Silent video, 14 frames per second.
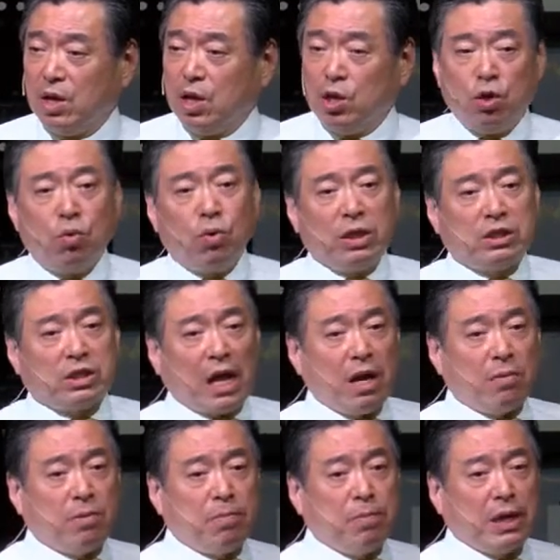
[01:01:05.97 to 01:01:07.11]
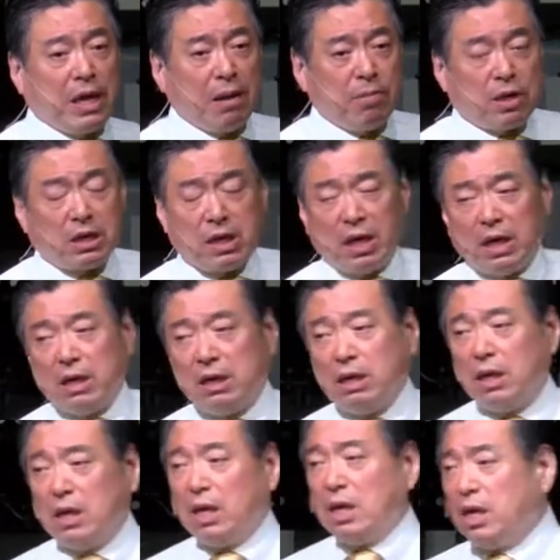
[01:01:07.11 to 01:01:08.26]
You know, when Solomon became a king,
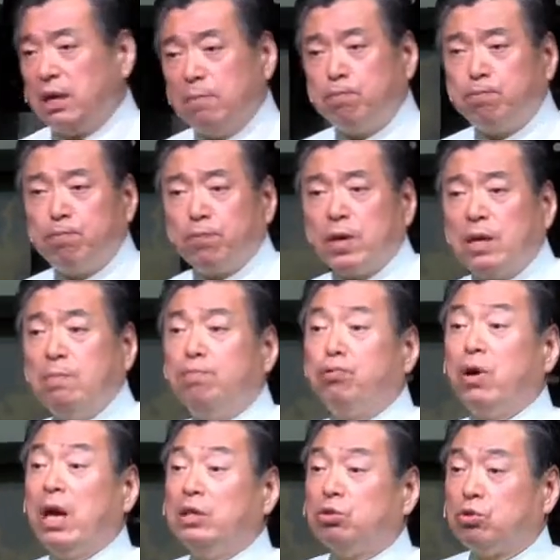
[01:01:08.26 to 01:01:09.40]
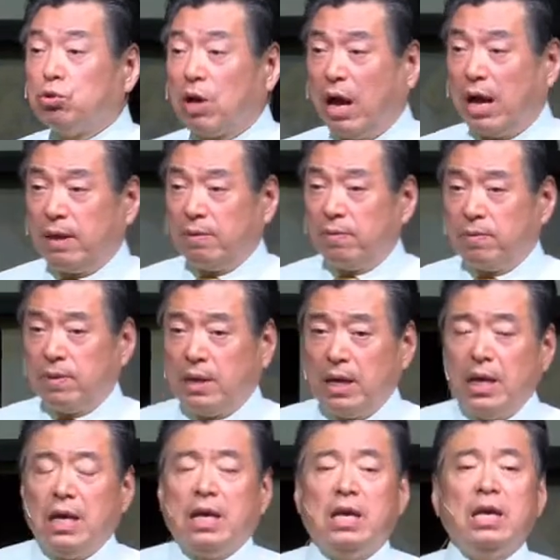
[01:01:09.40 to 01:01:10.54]
he, he prays to God
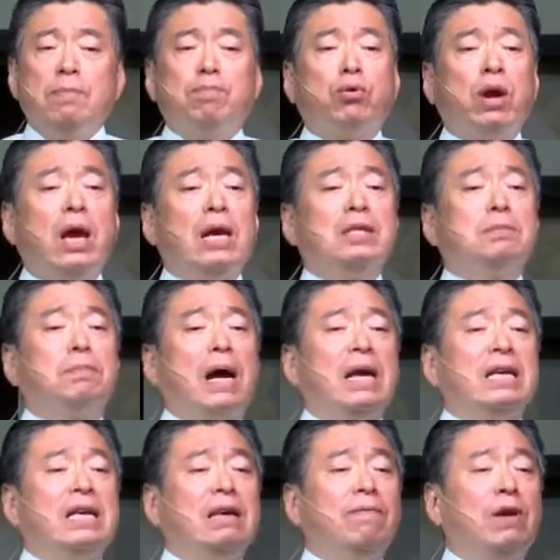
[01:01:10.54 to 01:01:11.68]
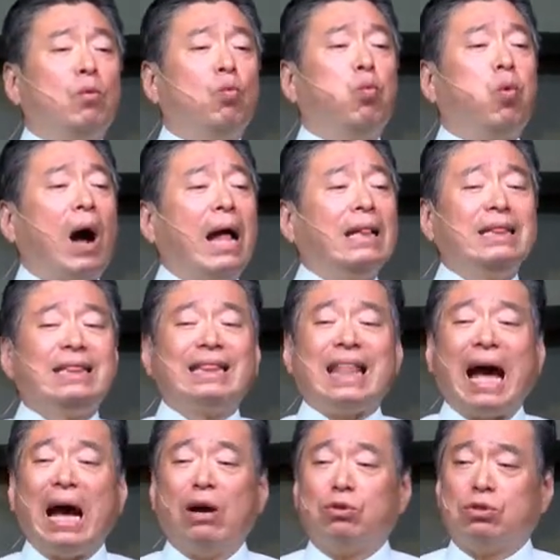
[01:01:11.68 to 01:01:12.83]
he prays by giving
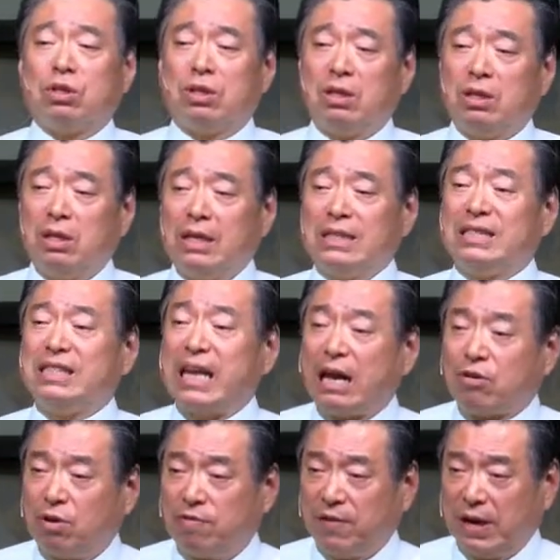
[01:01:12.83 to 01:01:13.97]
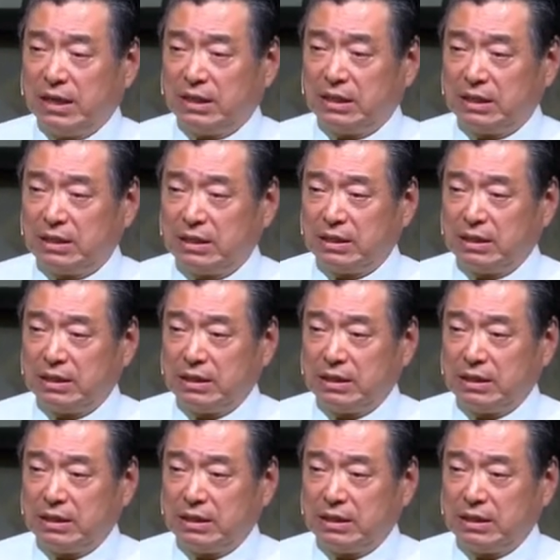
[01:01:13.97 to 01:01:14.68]
1,000 sacrifices.